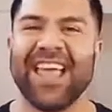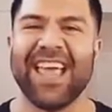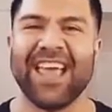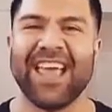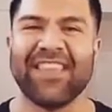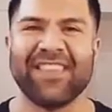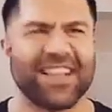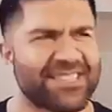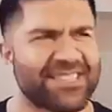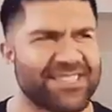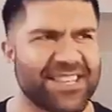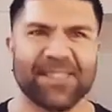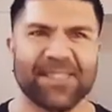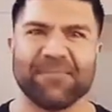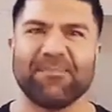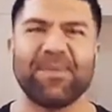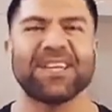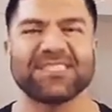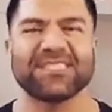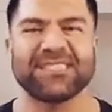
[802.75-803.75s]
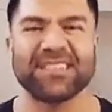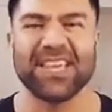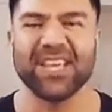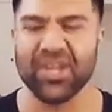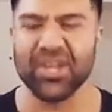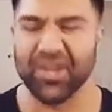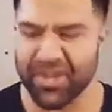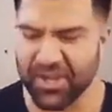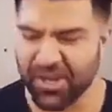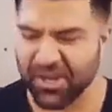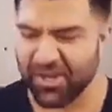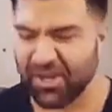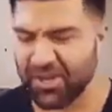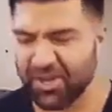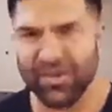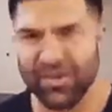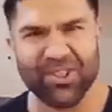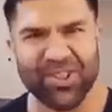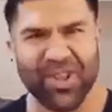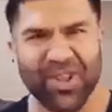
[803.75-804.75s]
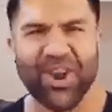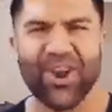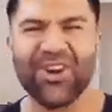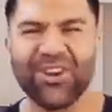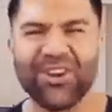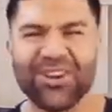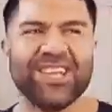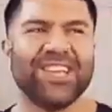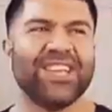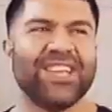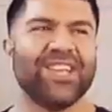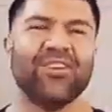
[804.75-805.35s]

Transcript: And that's like the best thing. You learn,